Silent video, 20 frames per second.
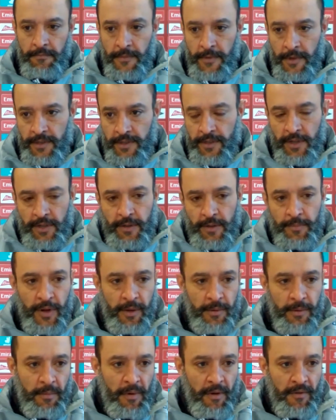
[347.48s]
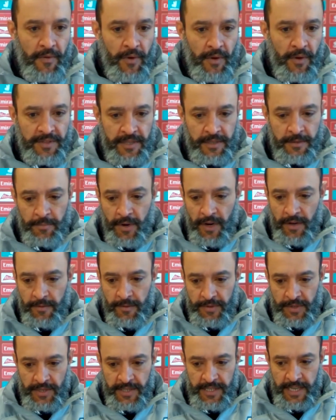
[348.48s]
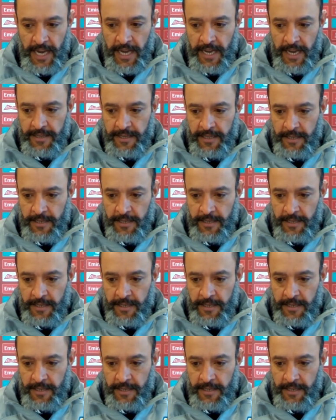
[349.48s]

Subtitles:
It's not a problem of Wolves. It's a problem of society.